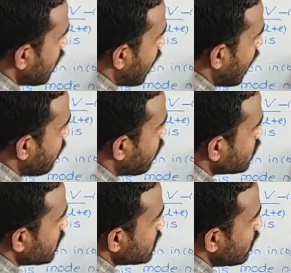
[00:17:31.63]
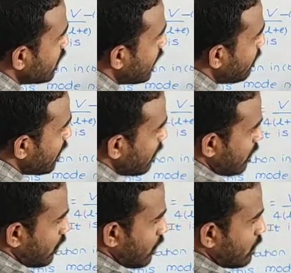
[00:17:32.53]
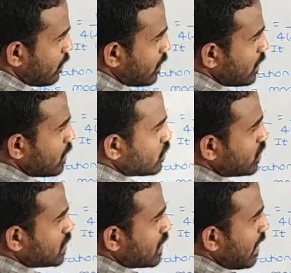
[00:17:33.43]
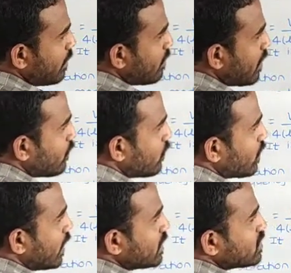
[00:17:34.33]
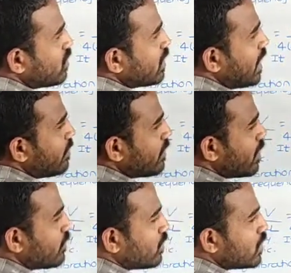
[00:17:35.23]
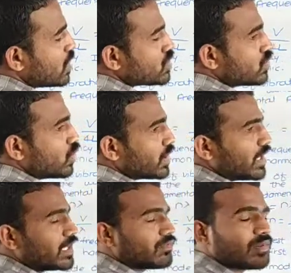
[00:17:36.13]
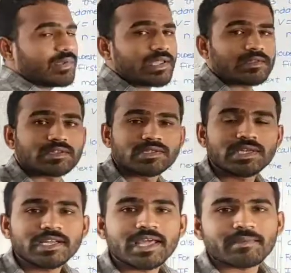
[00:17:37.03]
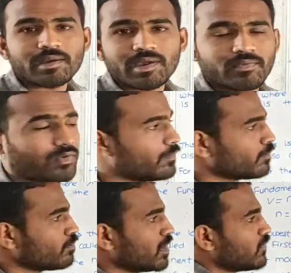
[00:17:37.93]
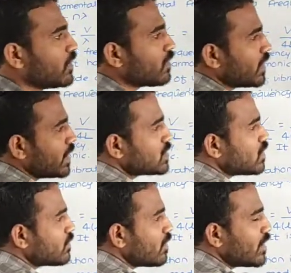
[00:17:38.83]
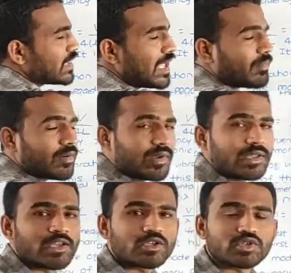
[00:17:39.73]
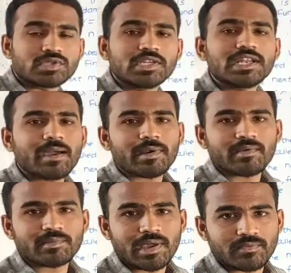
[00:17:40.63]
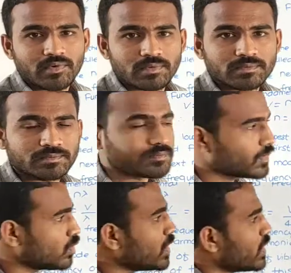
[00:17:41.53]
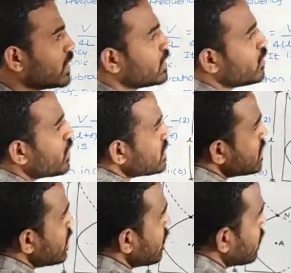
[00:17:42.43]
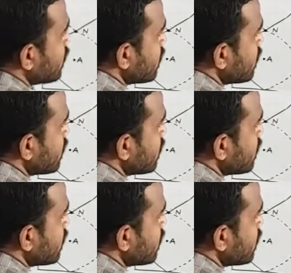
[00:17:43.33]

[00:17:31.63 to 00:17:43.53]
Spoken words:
Half portion is what? Lambda by 4. So this is lambda by 4, and this is what? Lambda by 4. So total length will be 3 lambda by 4. But here is what? Wavelength lambda 1. So 3 lambda 1 by 4. Okay, you can see here.